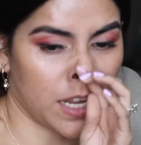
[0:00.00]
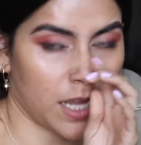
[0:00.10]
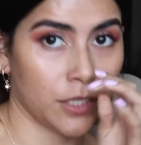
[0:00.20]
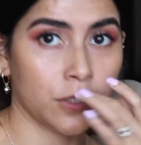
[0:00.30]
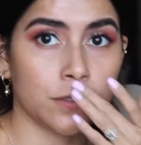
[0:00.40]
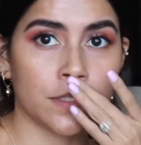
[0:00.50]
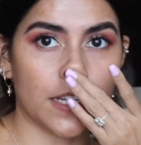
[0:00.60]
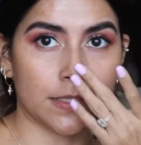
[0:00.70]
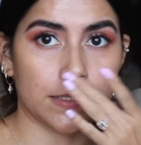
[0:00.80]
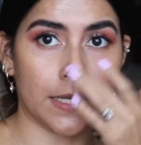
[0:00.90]
I used
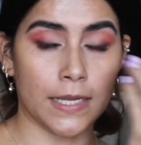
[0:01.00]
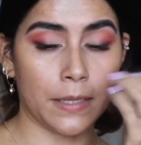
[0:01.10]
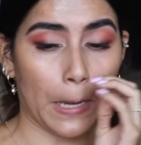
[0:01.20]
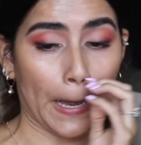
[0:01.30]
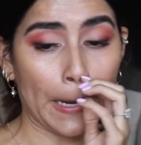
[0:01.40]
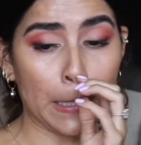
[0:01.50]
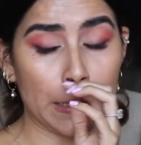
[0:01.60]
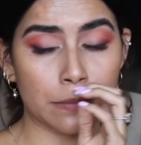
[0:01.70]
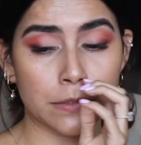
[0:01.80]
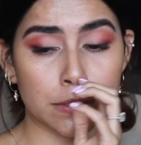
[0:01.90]
that day,
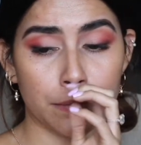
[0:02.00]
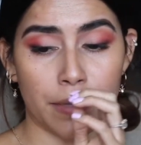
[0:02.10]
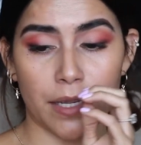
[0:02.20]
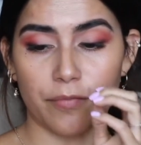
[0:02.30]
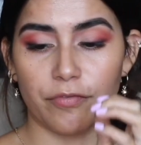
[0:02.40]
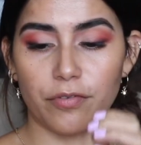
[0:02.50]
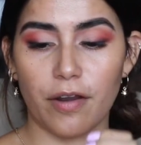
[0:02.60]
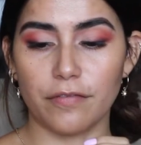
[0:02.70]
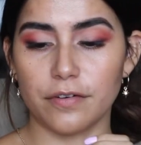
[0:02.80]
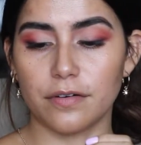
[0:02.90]
it was the Makeup
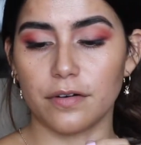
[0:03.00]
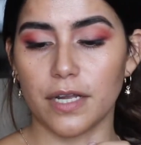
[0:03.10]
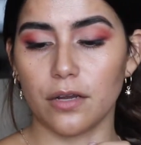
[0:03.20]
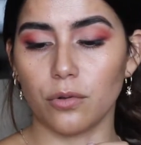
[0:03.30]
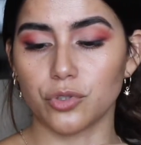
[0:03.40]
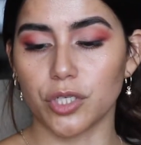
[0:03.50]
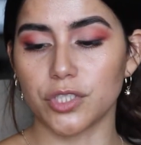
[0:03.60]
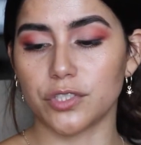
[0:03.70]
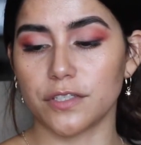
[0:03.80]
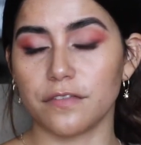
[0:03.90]
Forever Ultra
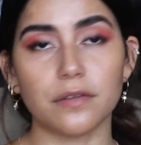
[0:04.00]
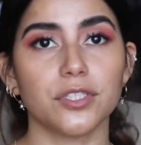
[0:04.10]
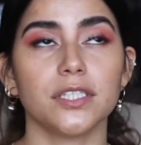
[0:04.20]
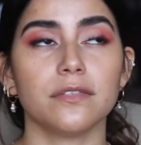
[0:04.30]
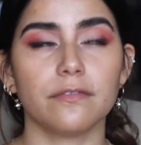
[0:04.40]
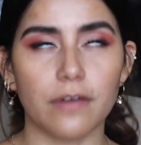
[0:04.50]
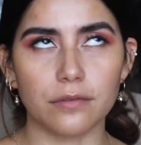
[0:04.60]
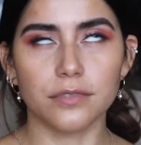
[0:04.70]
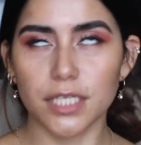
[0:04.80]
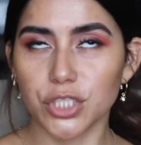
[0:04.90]
HD
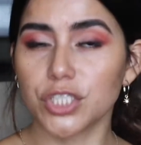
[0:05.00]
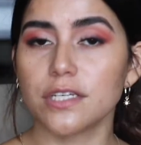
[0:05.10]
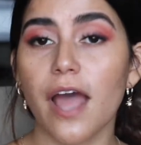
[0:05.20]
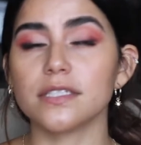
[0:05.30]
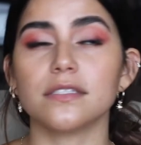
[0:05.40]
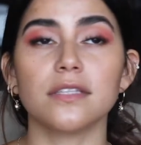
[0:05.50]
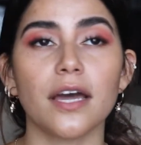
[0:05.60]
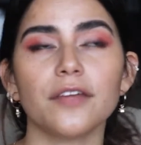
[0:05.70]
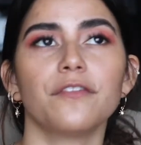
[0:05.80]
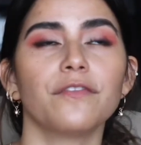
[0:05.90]
foundation. It's
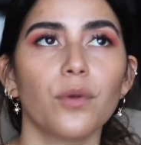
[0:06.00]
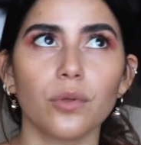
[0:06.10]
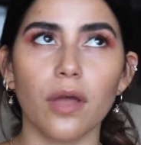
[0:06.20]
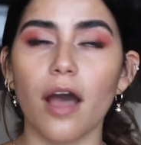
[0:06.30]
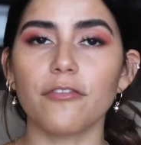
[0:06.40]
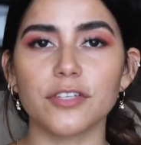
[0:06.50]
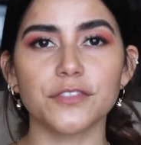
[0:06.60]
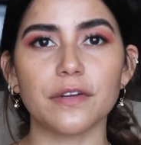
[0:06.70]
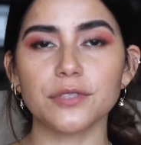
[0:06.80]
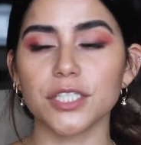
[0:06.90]
not a full coverage
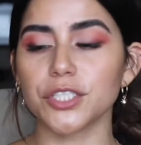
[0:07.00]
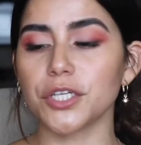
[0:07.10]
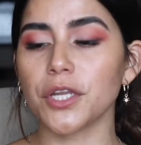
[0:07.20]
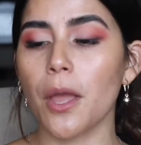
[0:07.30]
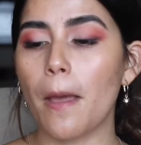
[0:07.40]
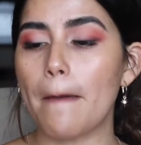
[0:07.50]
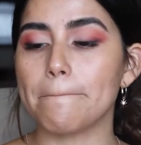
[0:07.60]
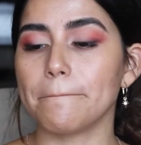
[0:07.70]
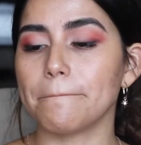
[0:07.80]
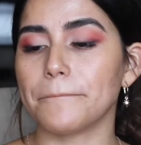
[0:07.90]
foundation,
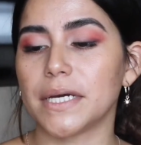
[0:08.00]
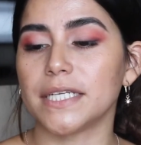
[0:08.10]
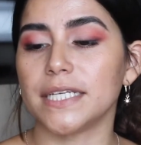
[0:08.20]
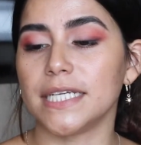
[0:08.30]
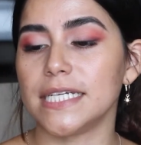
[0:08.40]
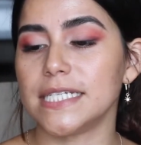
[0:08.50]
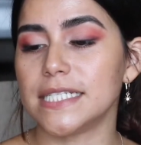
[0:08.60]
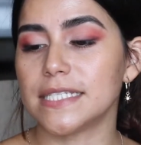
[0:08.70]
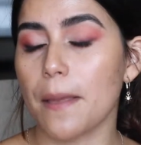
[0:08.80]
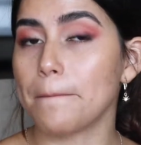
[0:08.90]
but it
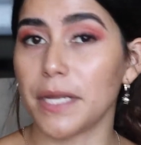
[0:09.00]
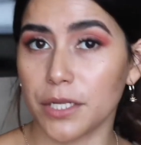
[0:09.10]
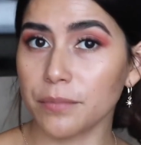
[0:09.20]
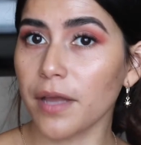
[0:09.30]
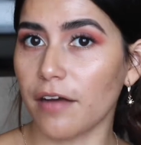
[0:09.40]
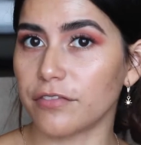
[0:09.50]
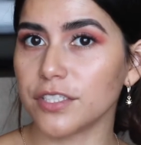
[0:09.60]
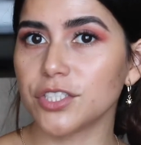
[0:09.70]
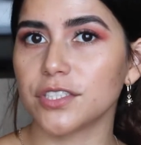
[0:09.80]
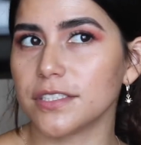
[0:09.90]
is medium
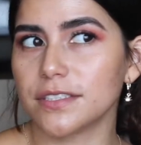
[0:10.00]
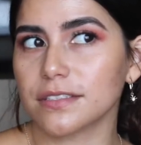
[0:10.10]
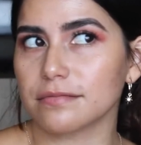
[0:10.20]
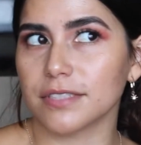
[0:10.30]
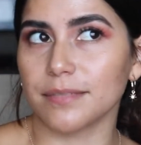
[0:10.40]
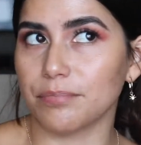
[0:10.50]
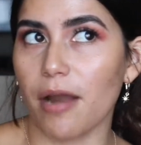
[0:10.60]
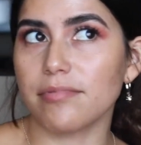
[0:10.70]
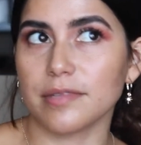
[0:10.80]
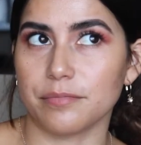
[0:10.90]
coverage. This can
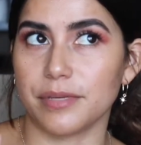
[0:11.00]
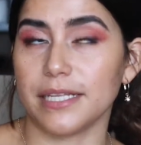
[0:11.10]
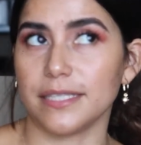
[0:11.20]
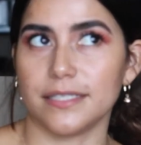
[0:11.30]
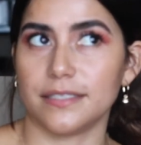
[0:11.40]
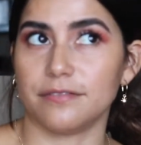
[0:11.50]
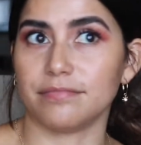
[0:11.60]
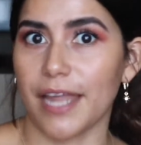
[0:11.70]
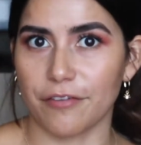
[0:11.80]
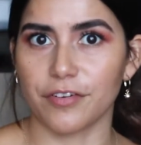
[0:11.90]
probably be like
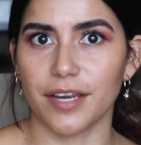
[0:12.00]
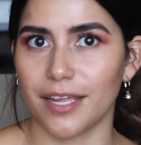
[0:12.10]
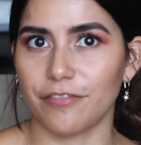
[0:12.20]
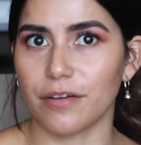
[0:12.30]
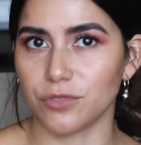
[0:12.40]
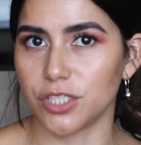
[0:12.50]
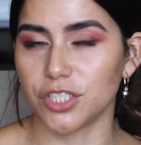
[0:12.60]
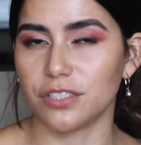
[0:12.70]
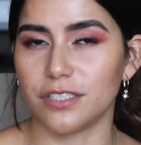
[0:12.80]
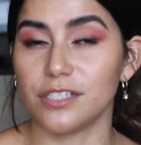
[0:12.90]
an everyday
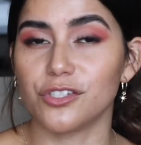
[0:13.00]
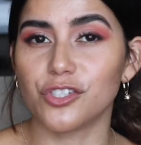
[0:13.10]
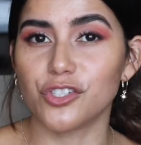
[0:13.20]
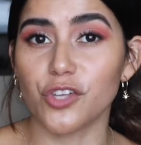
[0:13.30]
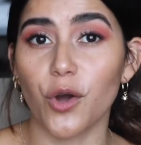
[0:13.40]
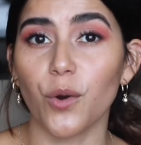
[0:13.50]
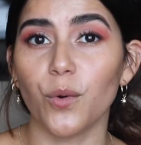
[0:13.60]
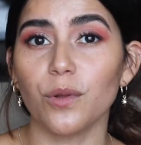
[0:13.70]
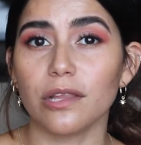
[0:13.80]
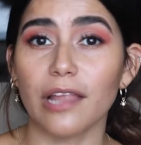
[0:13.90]
foundation. It's
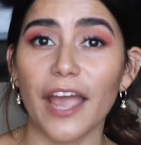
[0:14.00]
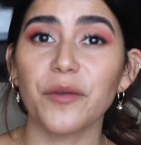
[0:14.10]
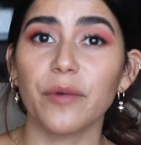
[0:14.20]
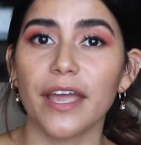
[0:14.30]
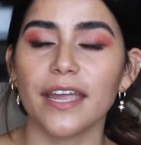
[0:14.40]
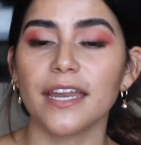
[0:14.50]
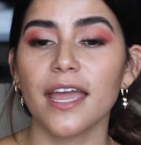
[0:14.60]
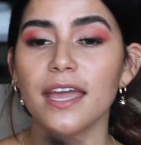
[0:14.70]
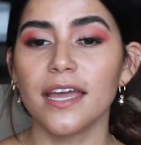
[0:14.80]
so lightweight.